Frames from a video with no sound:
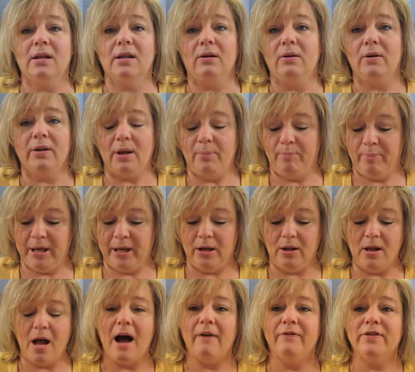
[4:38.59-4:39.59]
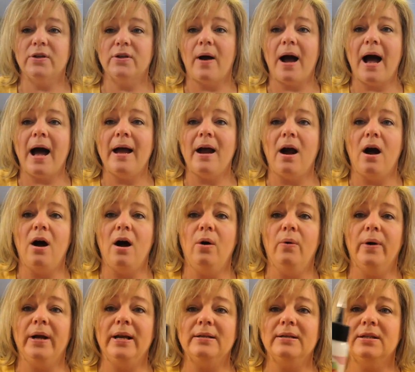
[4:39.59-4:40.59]
They'll peel off. So I
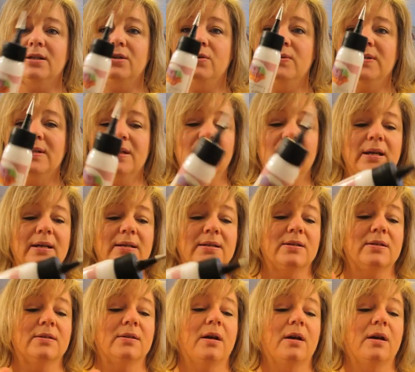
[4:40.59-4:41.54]
always use this